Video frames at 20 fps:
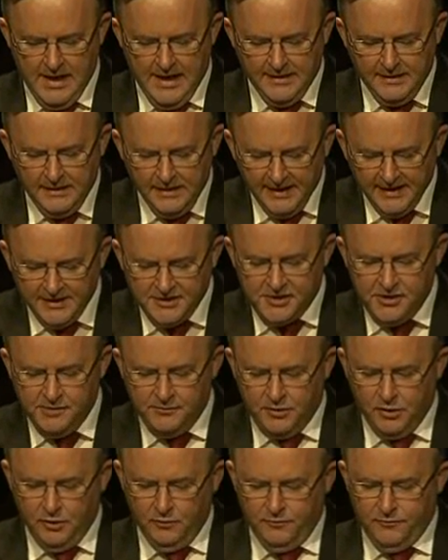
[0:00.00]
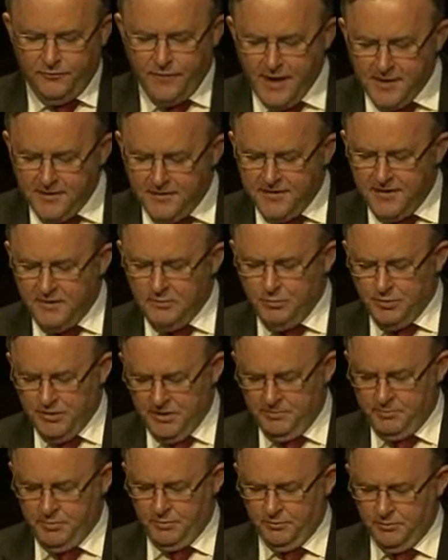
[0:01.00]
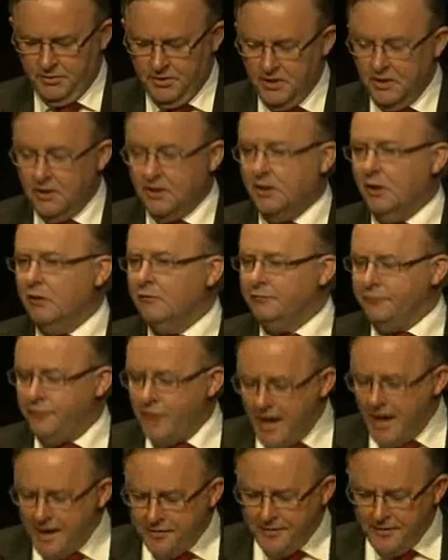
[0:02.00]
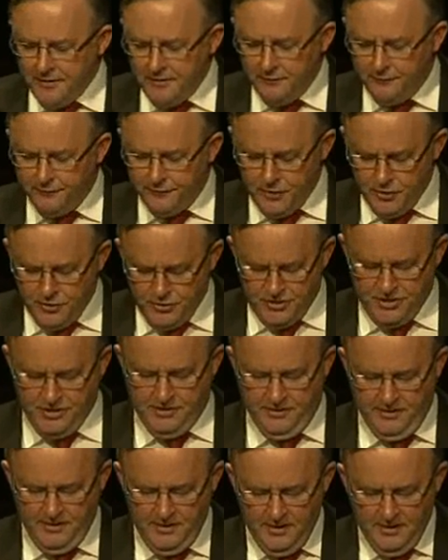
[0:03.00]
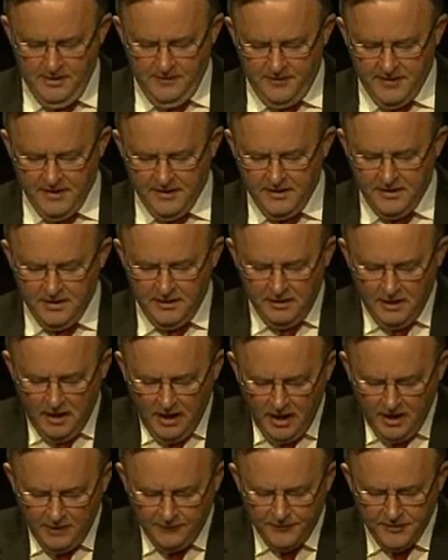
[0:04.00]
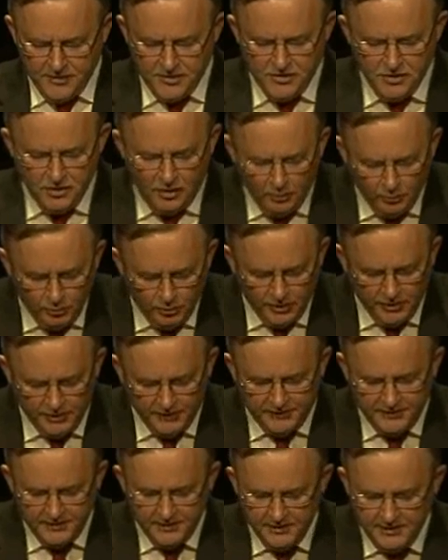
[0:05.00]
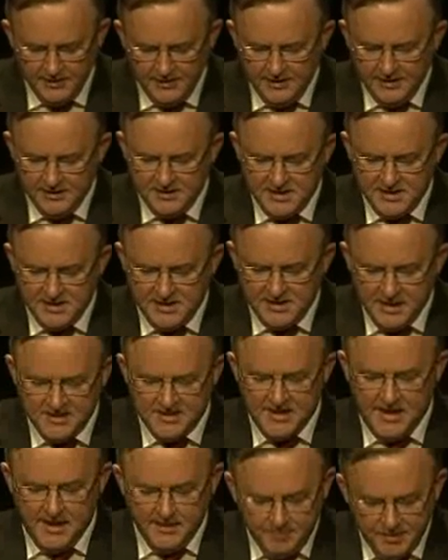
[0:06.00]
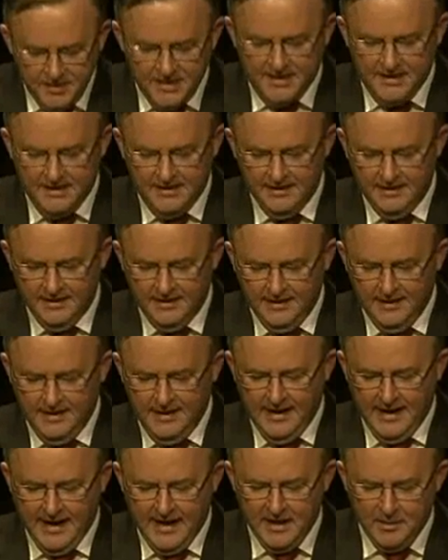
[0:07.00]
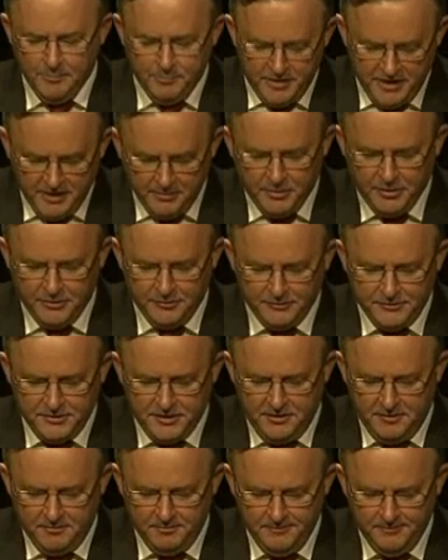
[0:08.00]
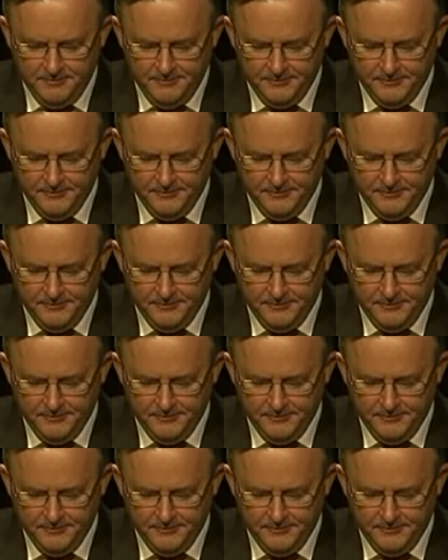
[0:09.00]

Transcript: Unless you've got faith in people, got faith in the future, then your life is not worth tuppence halfpenny and a beer bottle top."